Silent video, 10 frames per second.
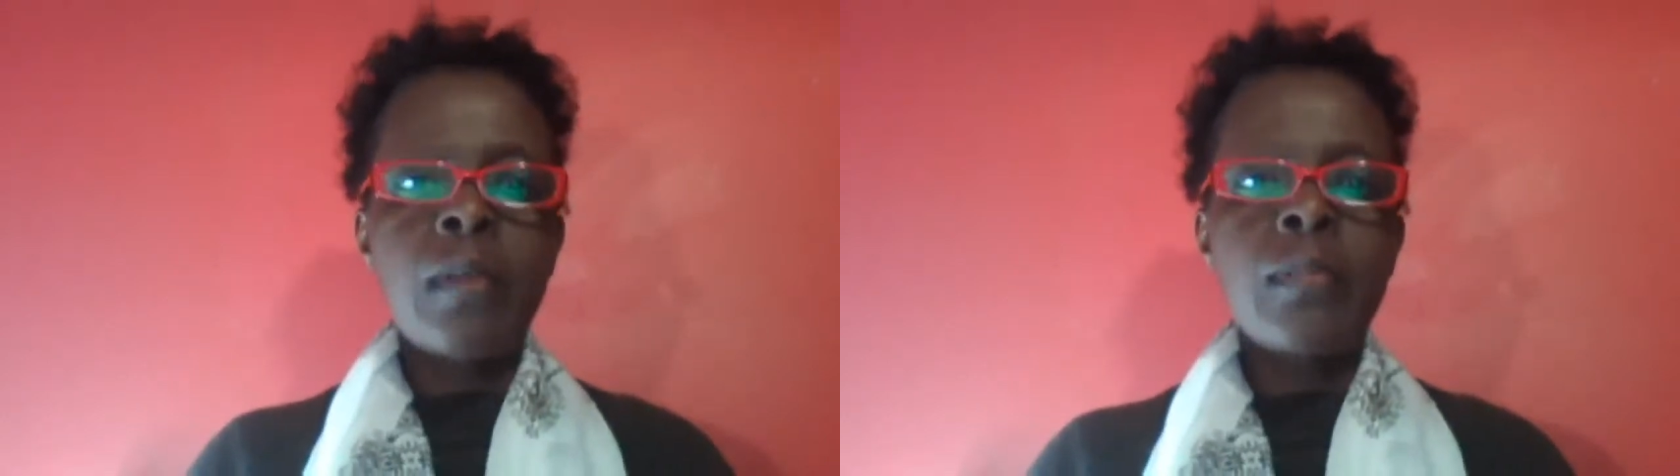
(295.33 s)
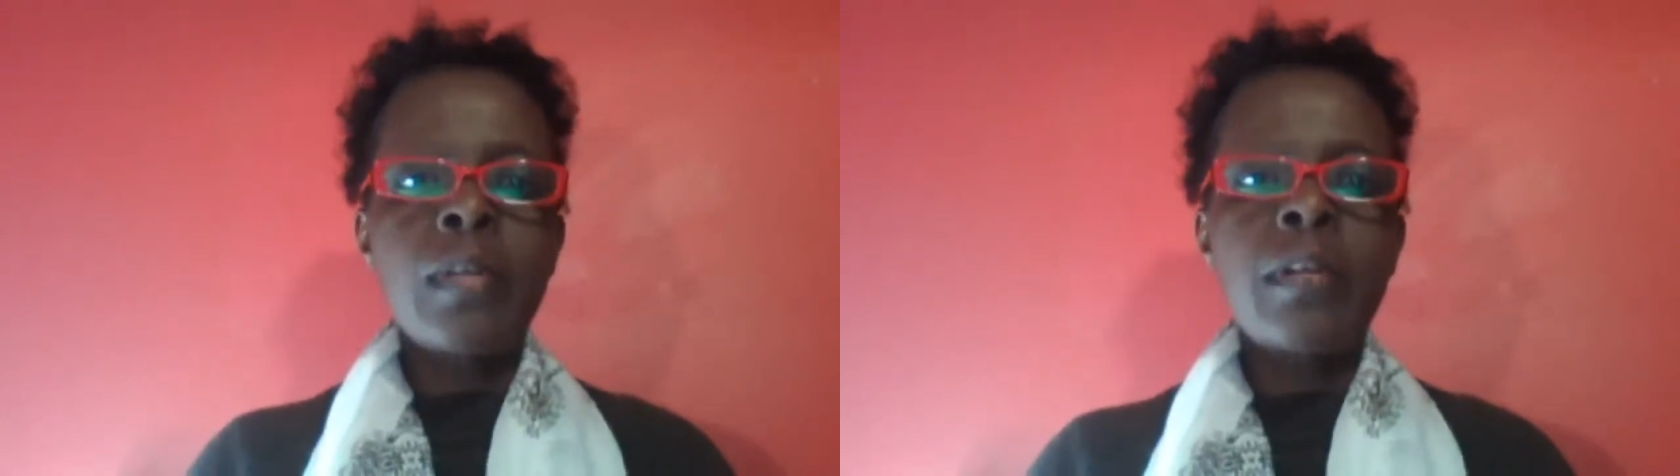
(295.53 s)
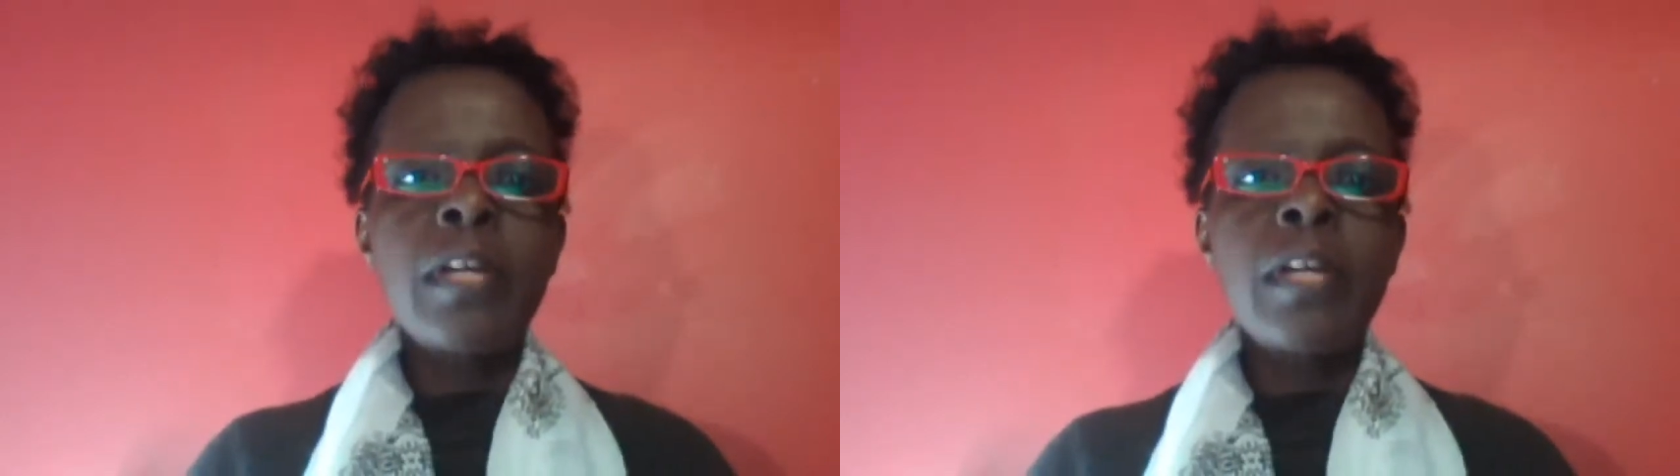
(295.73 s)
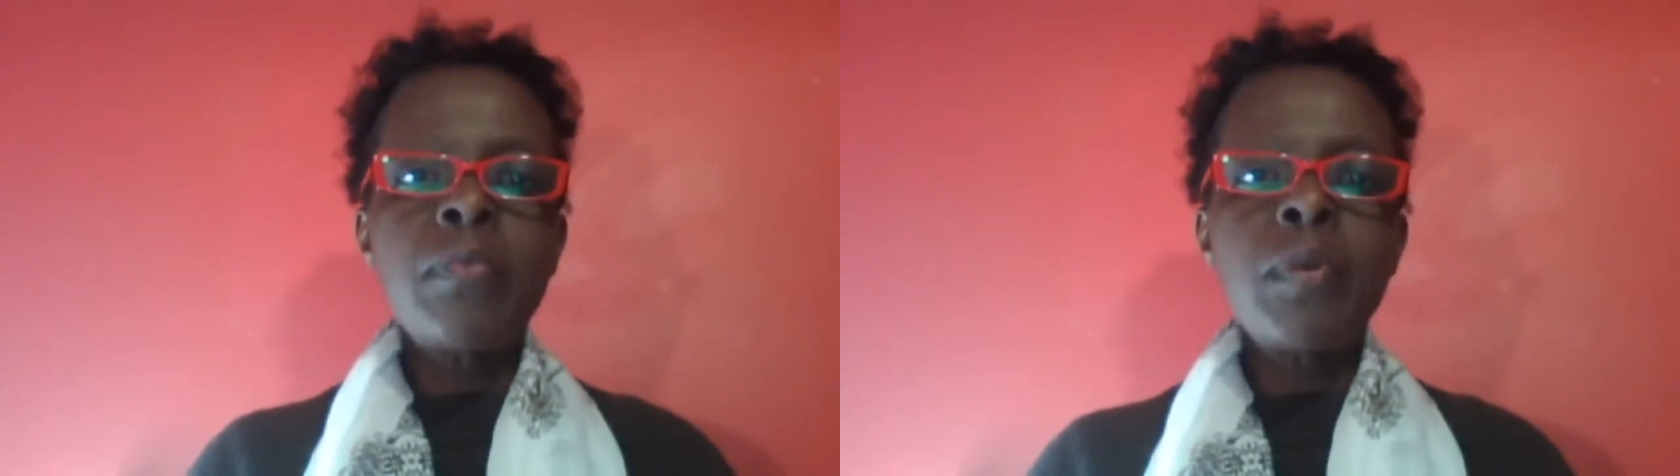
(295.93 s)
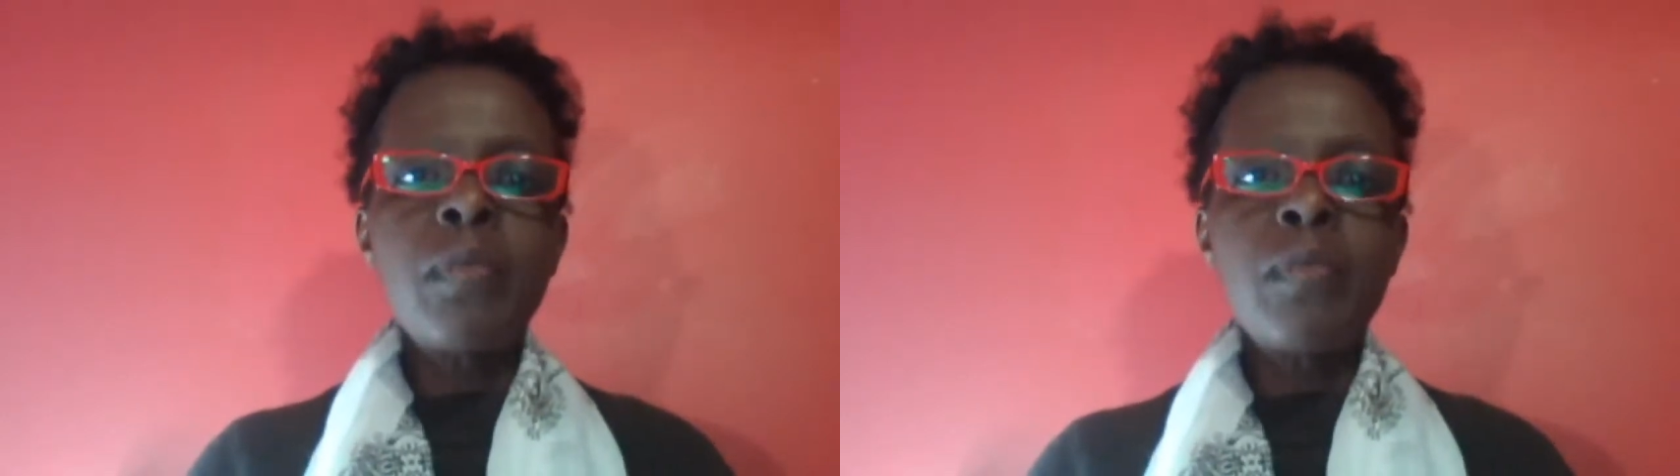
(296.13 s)
The great
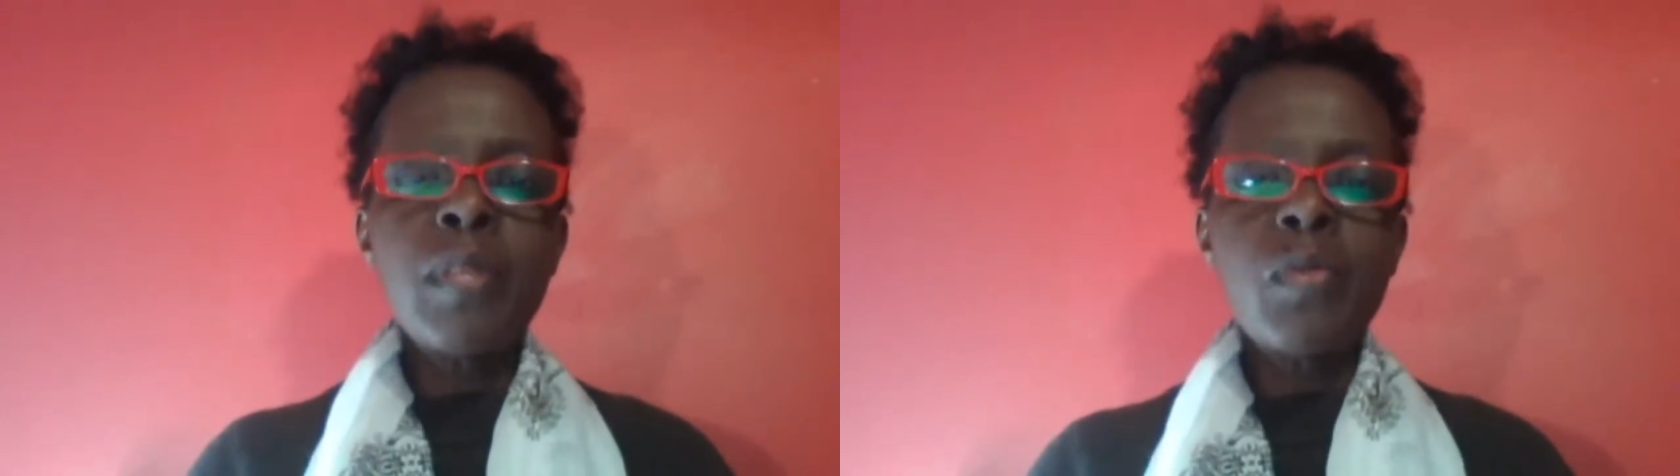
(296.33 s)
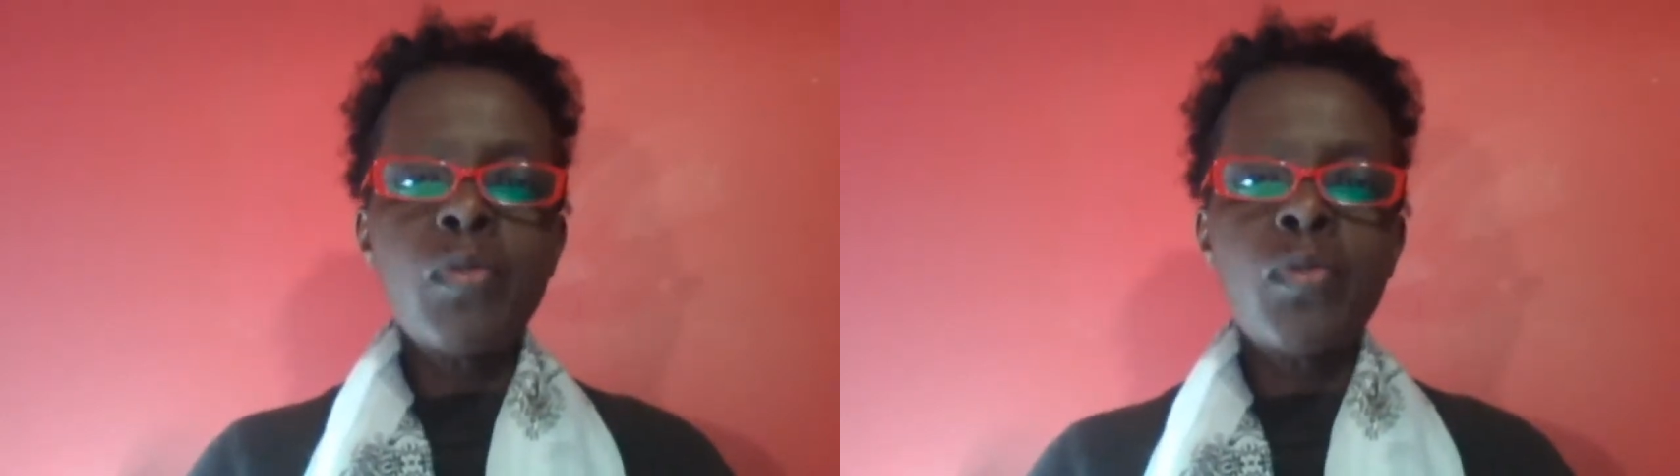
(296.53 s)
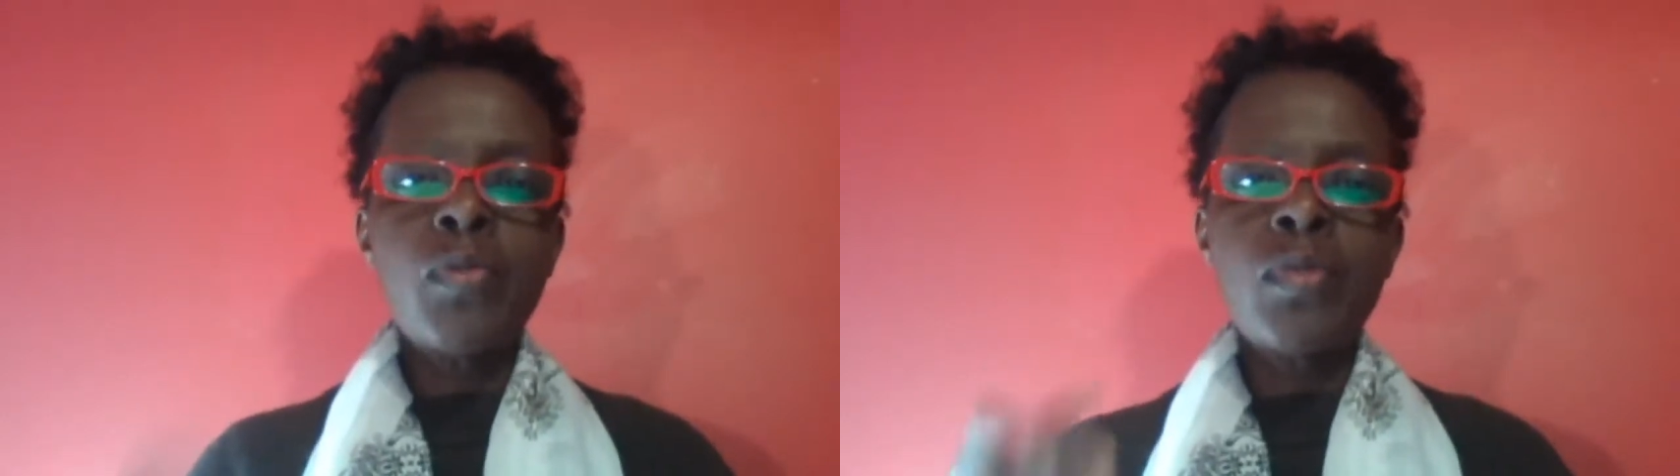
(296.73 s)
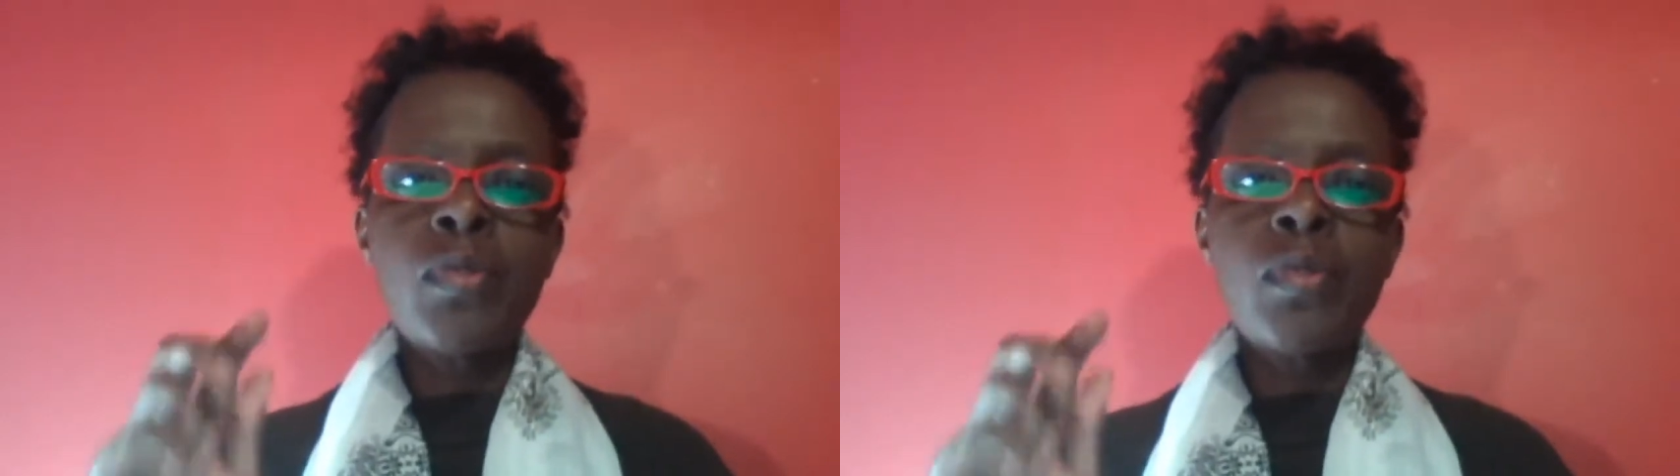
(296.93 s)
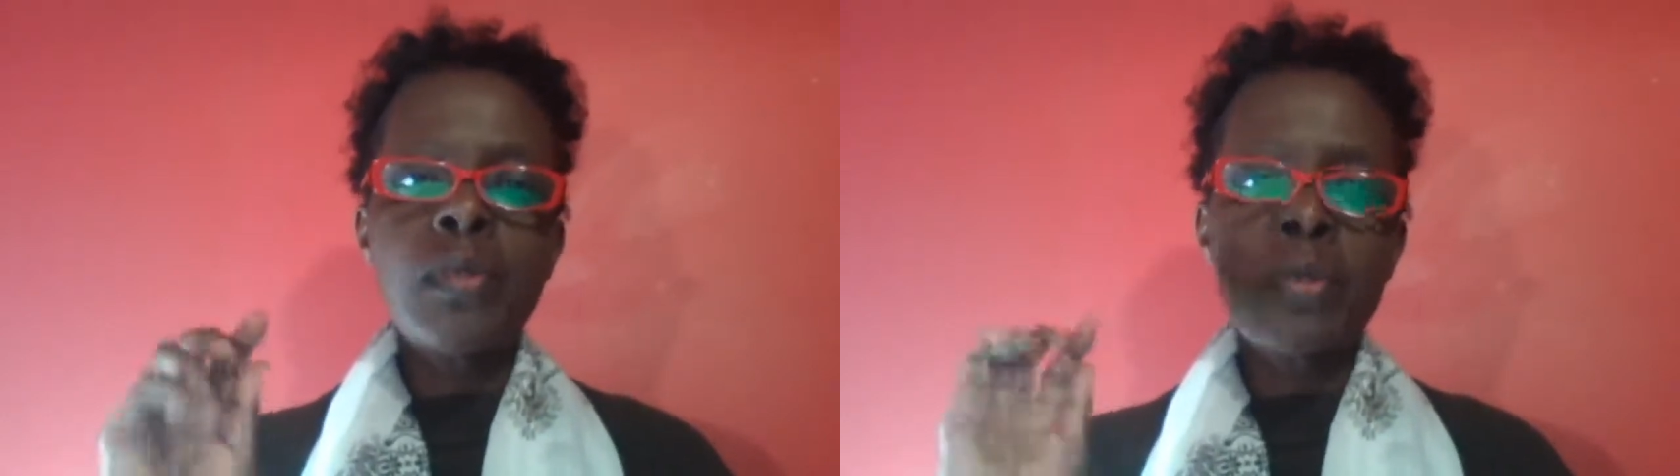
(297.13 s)
promise
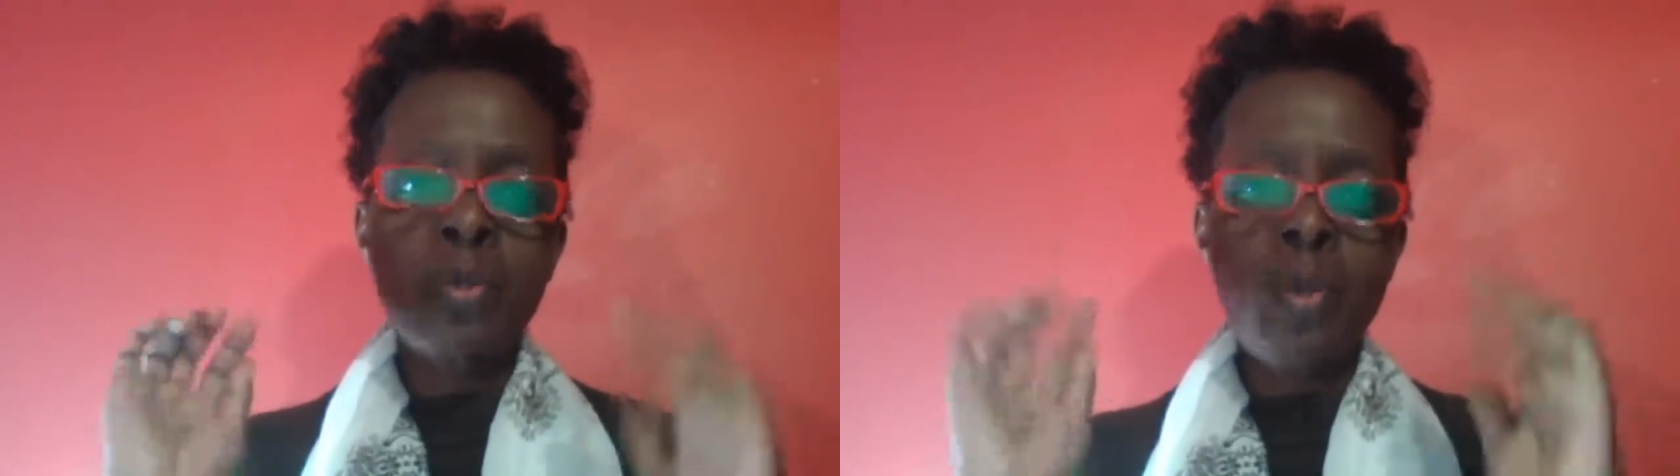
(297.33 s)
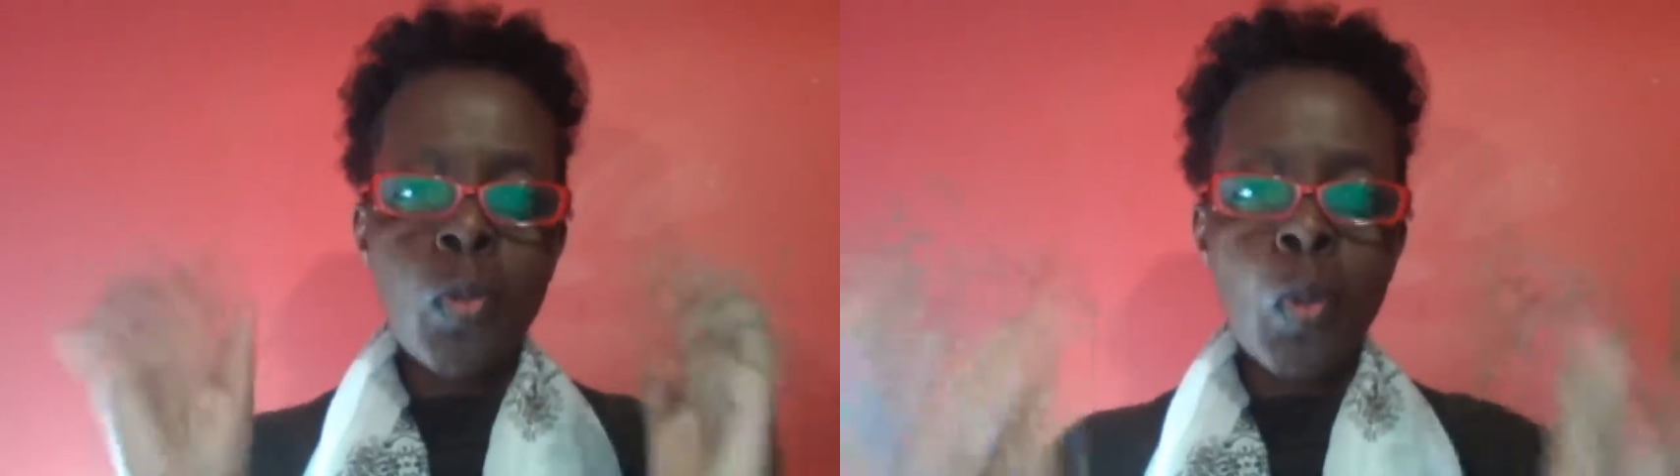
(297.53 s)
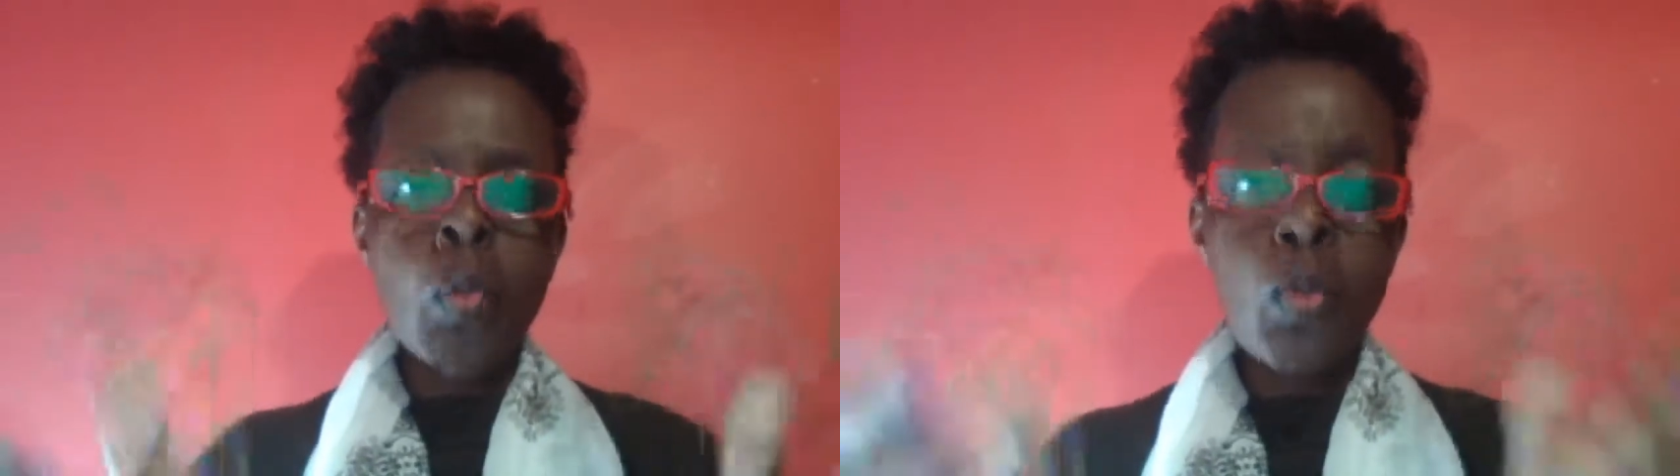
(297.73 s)
to those